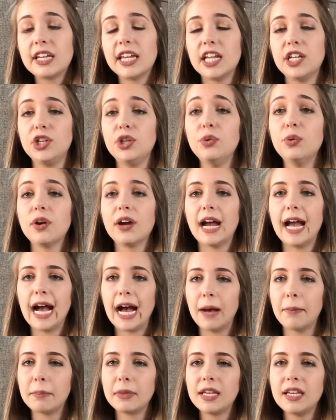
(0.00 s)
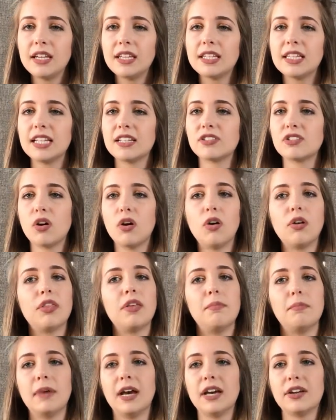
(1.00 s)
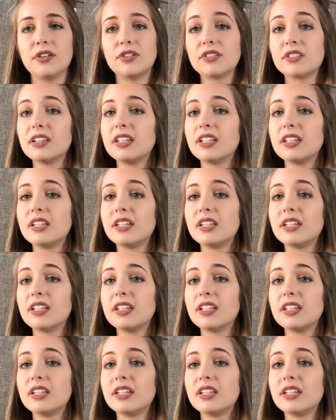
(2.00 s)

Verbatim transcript: and you are happy, that's all that matters.